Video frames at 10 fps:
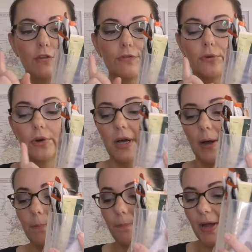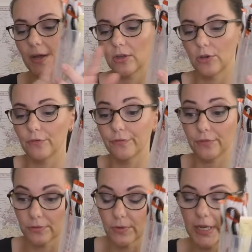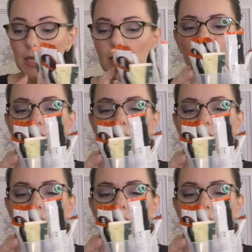for a pack of 3.